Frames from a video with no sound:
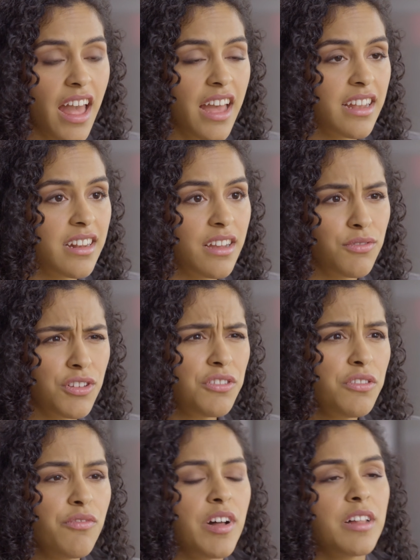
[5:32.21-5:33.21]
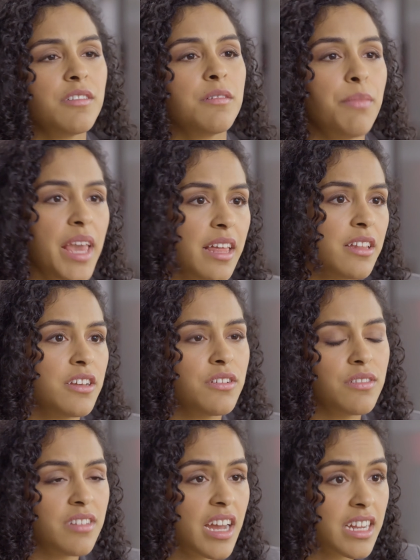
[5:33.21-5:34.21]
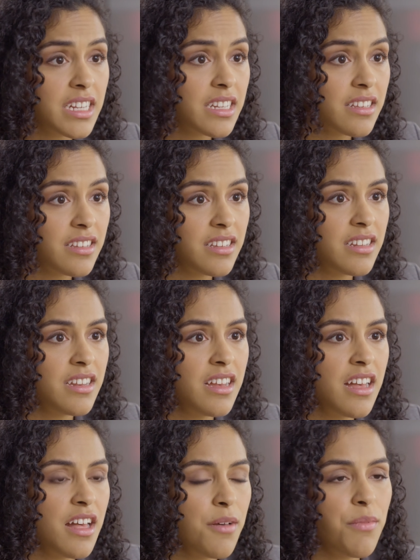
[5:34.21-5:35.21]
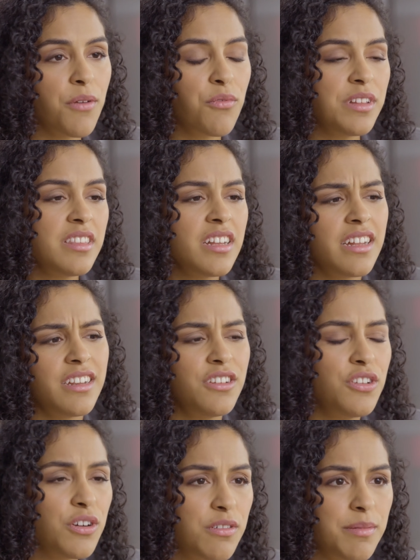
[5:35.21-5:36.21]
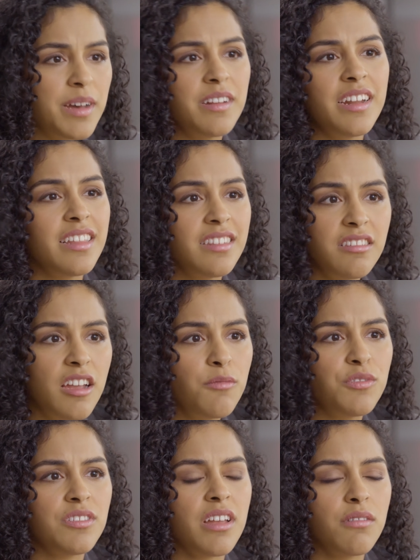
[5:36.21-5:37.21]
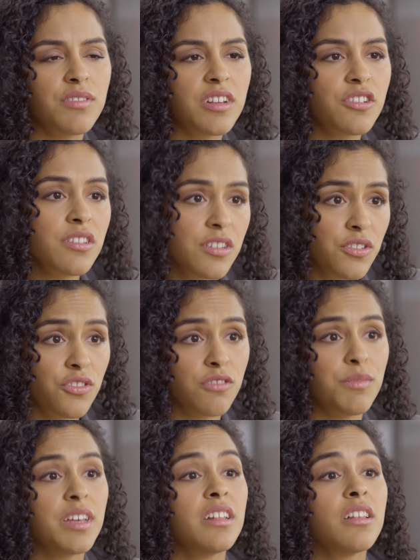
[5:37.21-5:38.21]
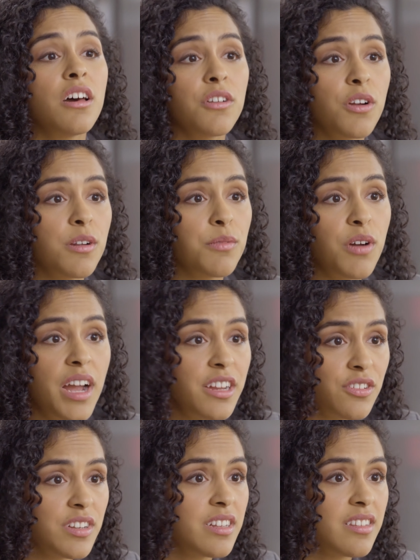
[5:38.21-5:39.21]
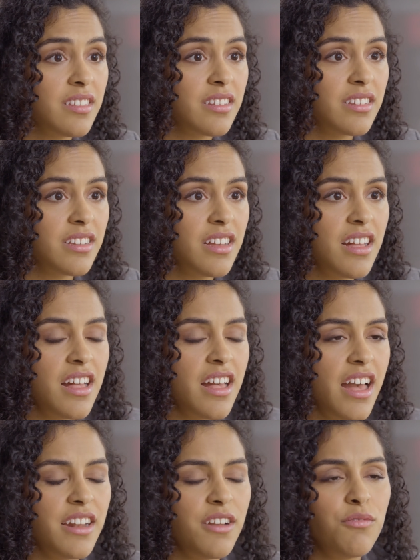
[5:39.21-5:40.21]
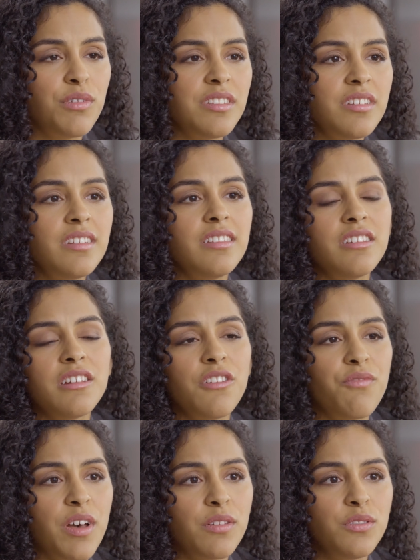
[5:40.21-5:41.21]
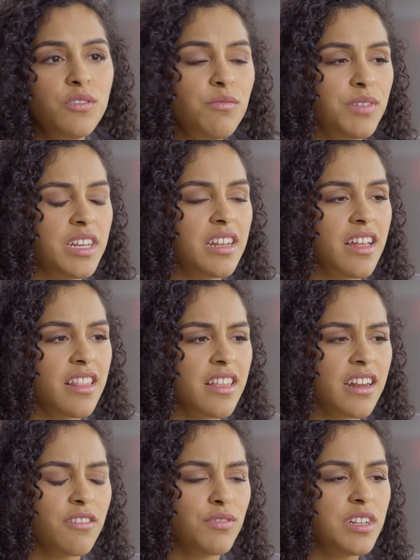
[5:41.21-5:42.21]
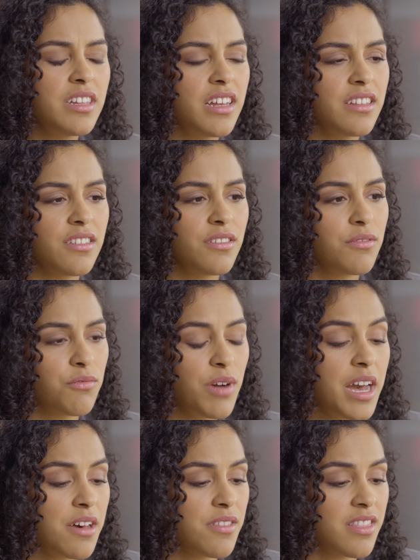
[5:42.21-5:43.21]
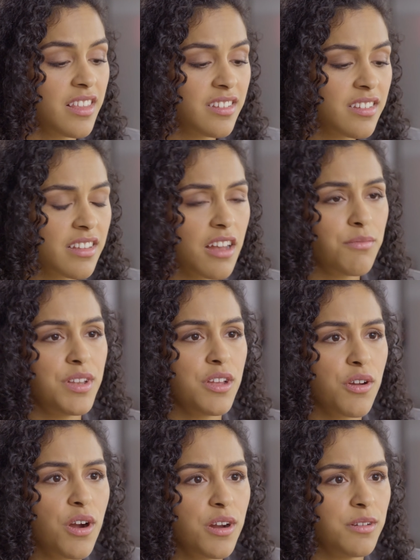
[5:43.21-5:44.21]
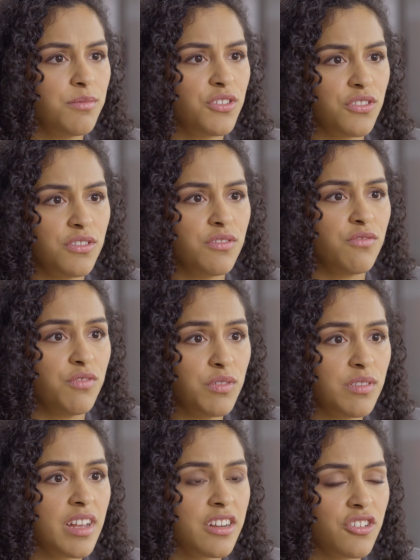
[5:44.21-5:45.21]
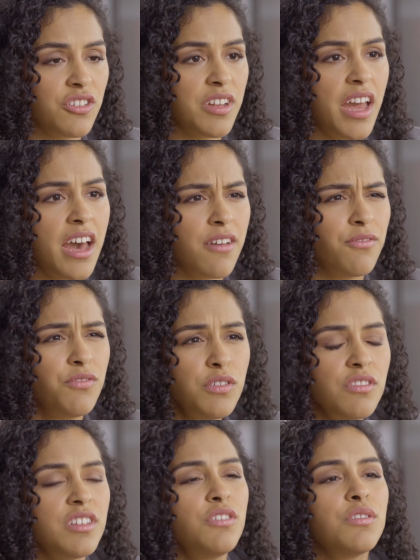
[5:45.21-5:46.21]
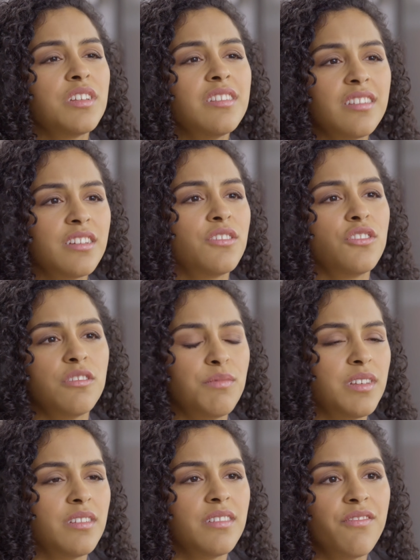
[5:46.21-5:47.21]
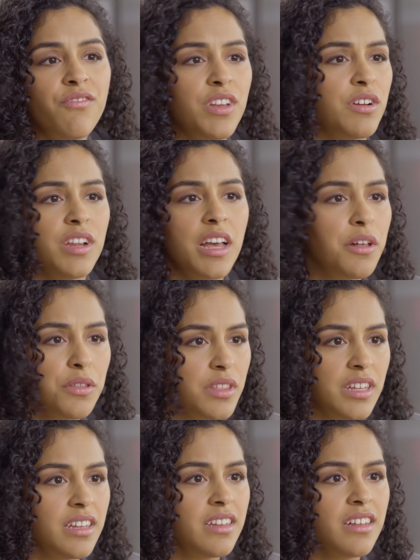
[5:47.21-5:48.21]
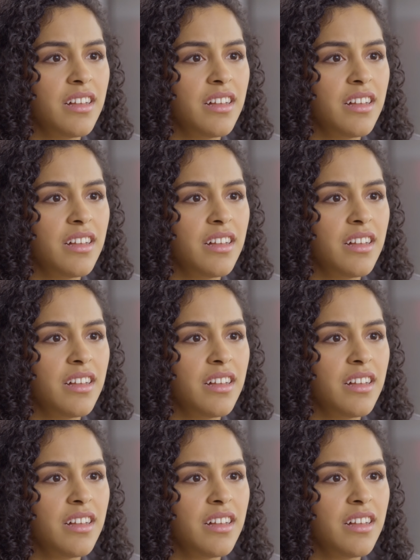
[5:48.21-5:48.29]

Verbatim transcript: And I was also following a paleo diet. But one thing I didn't know about it at the time was I was actually consuming a lot of carbohydrates. And it wasn't until I found Lumen that I realized, wow, this is how many carbs certain foods actually have, foods that you consider to be very healthy.